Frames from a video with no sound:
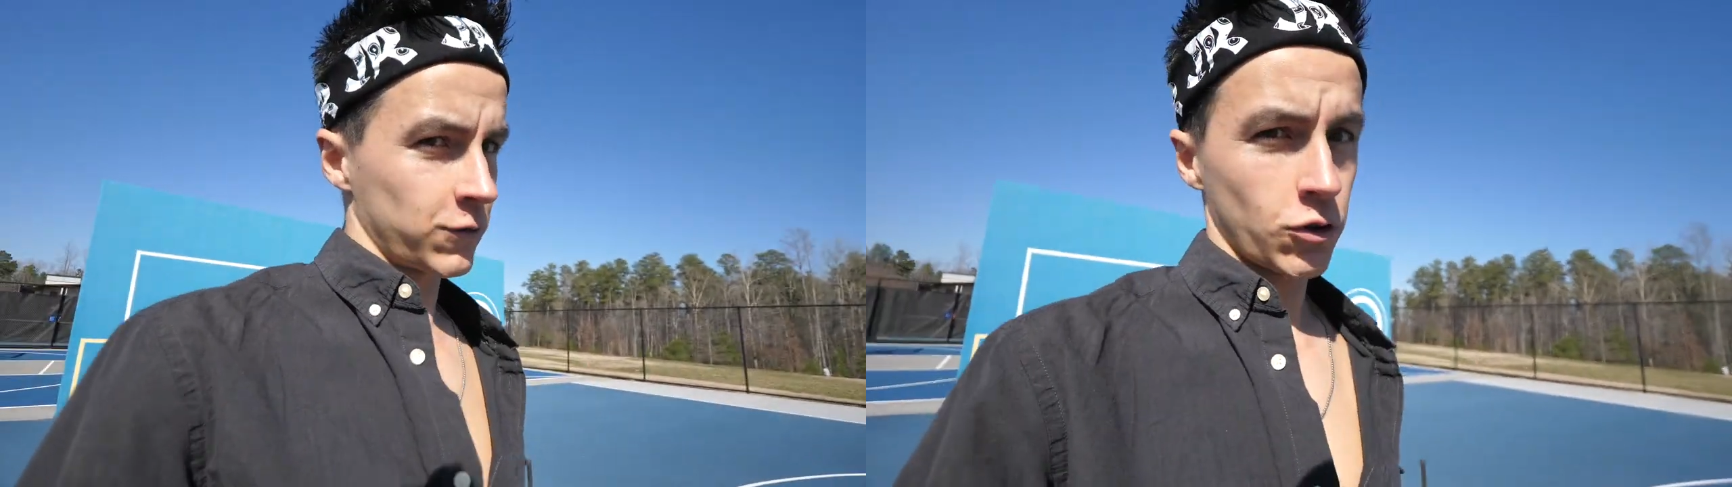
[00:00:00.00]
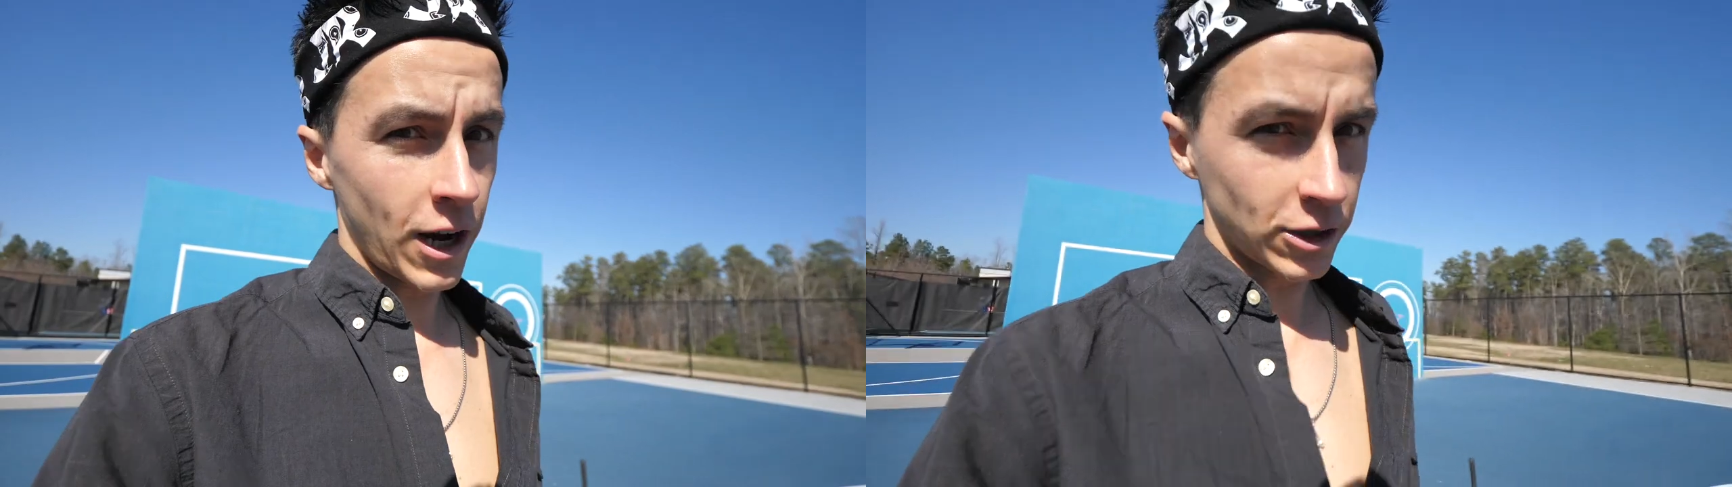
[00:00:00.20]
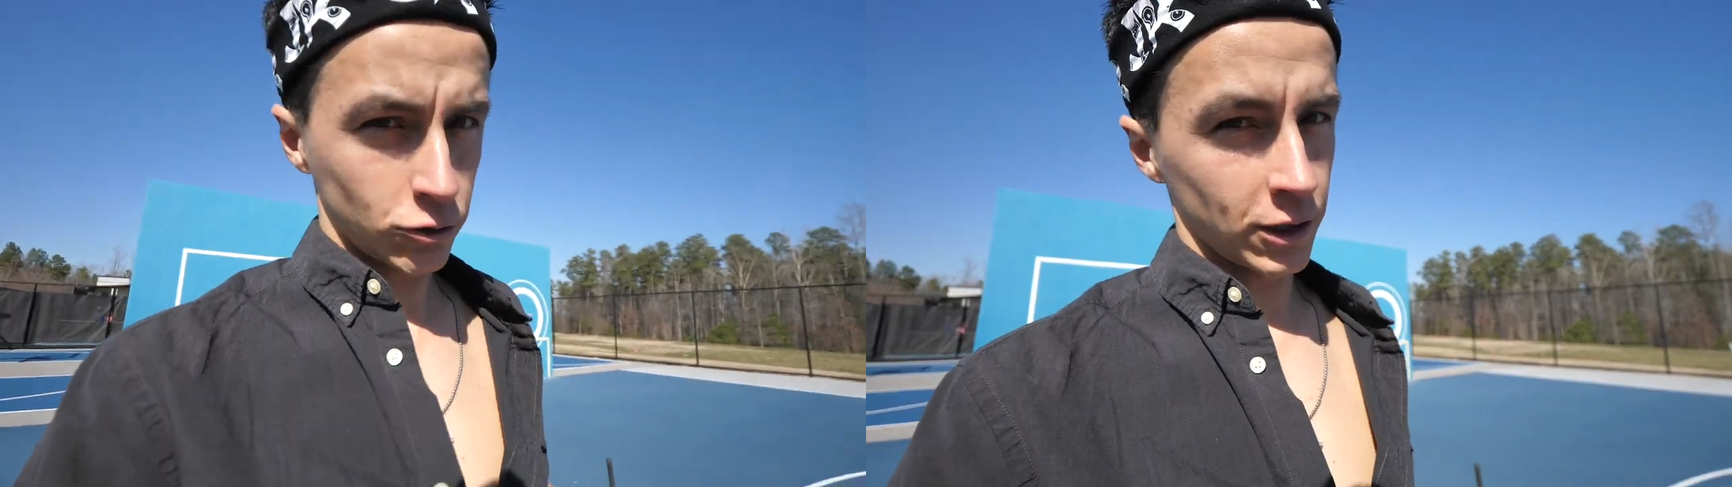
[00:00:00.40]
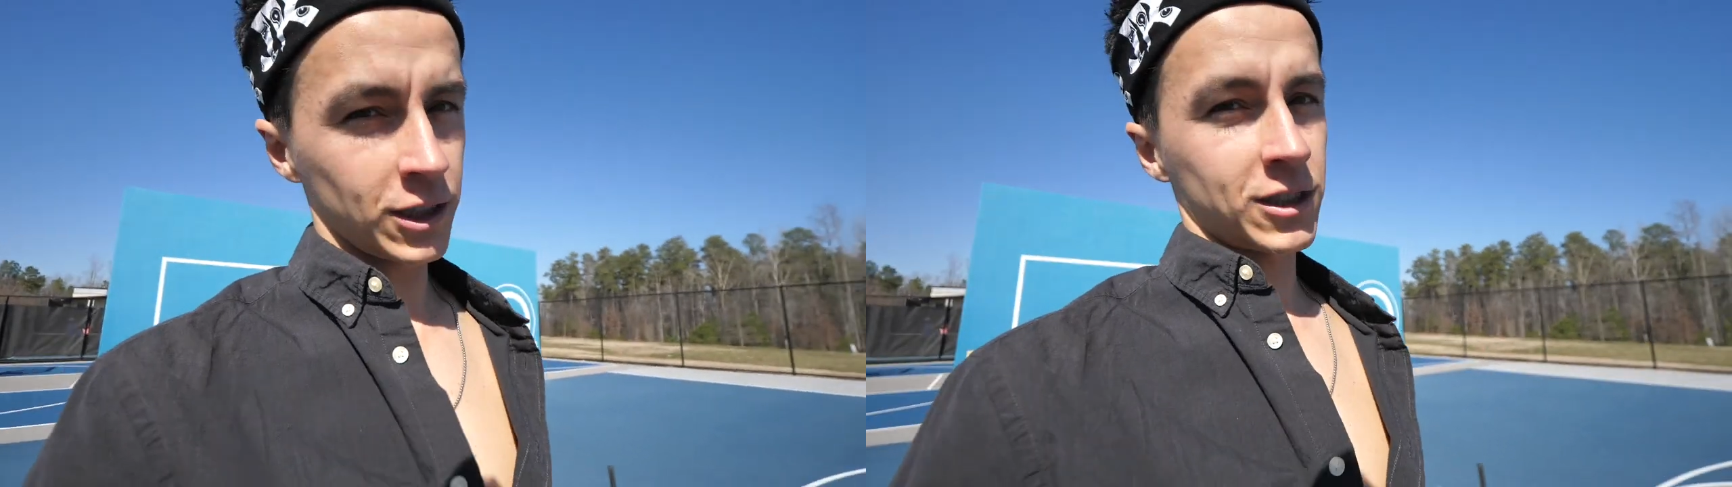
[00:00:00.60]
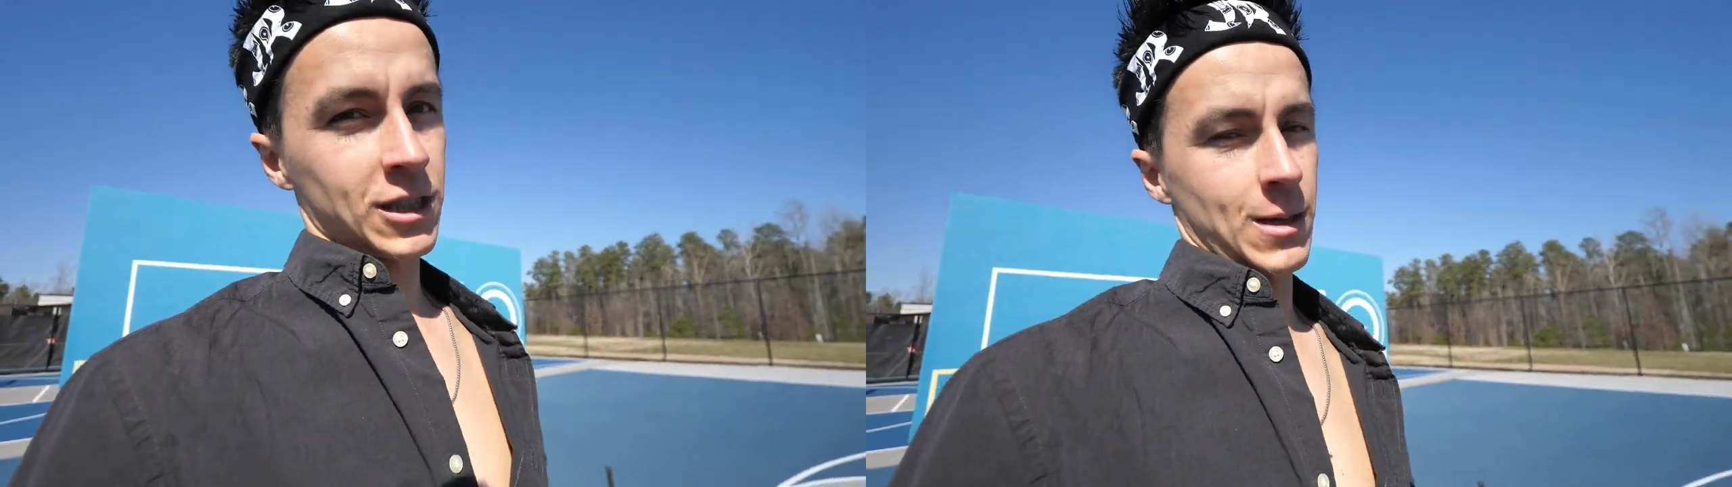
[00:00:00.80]
trying
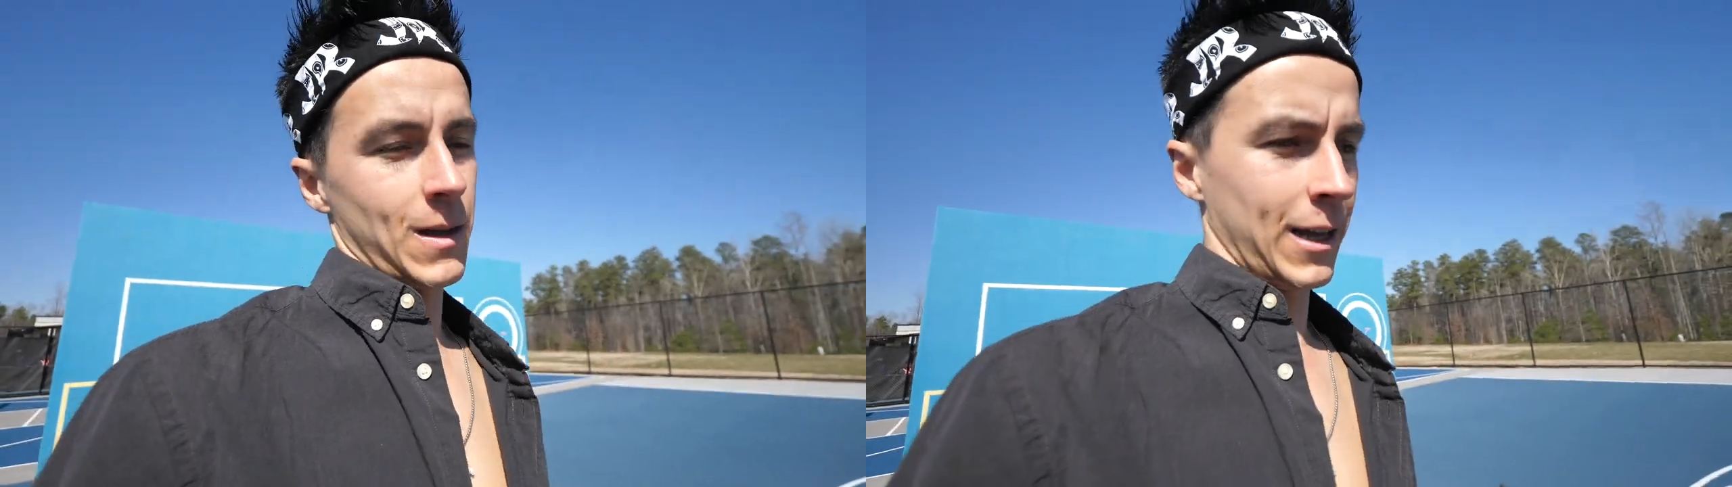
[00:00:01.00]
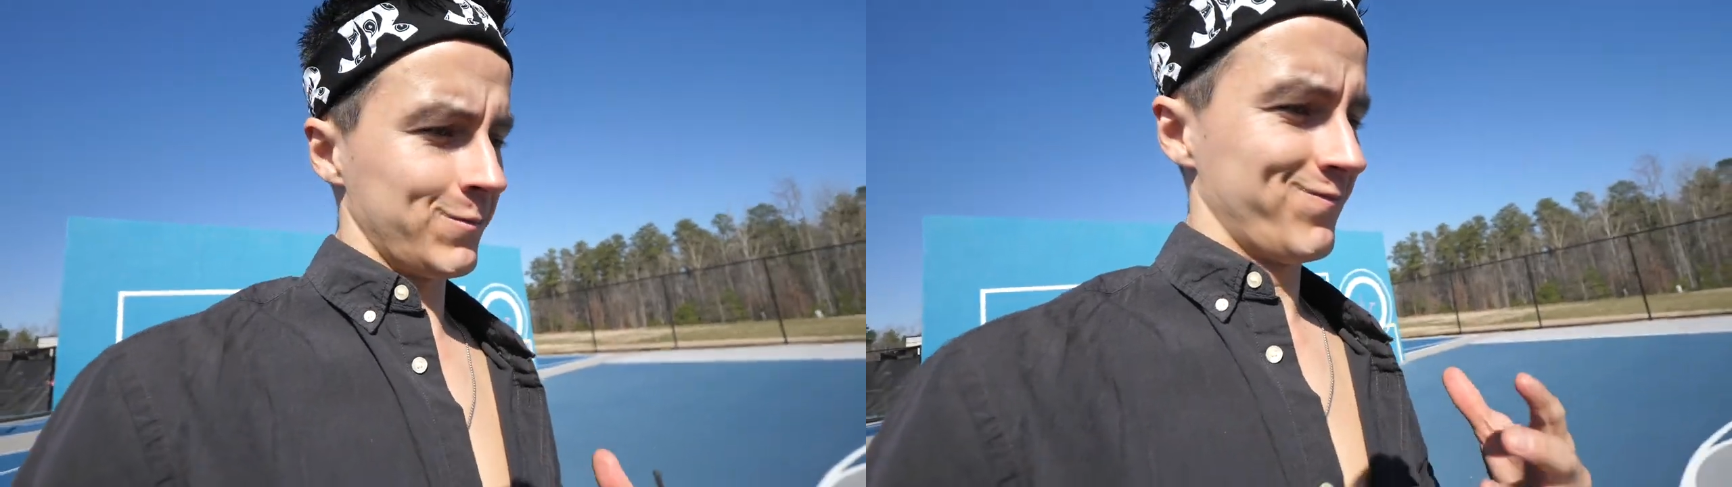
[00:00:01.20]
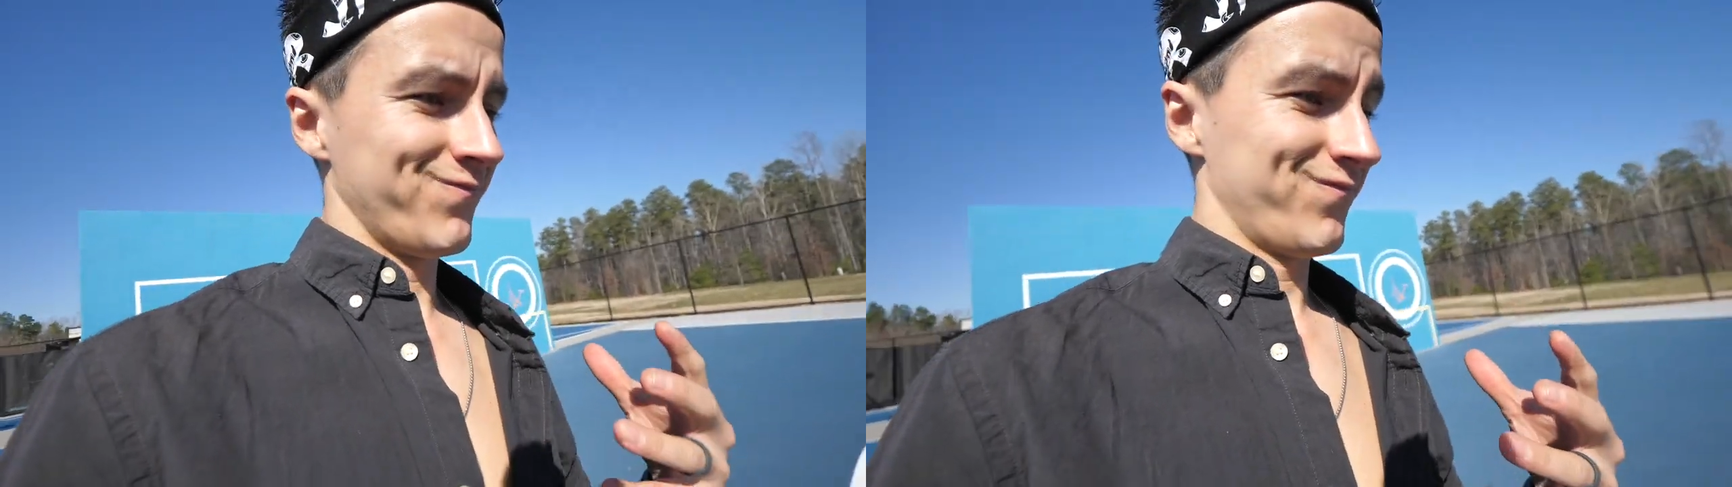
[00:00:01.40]
tricks and